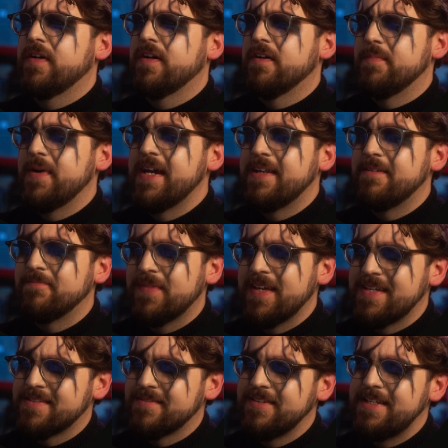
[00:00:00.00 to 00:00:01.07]
Oh man,
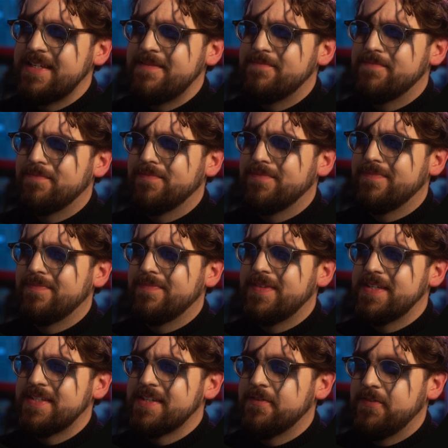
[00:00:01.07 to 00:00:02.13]
that's really
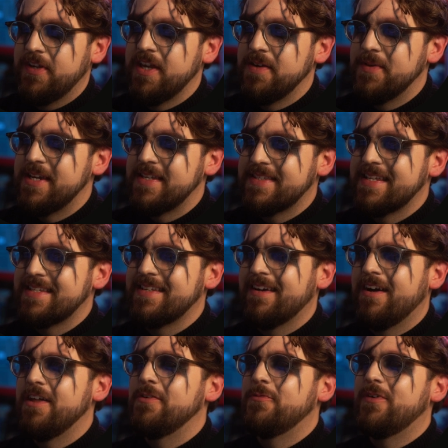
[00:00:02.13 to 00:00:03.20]
the stuff of nightmares. That's
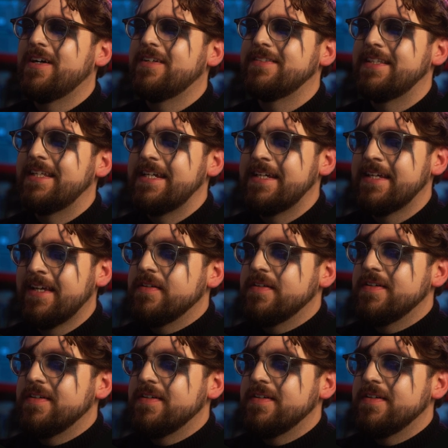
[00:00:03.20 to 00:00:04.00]
like otherworldly.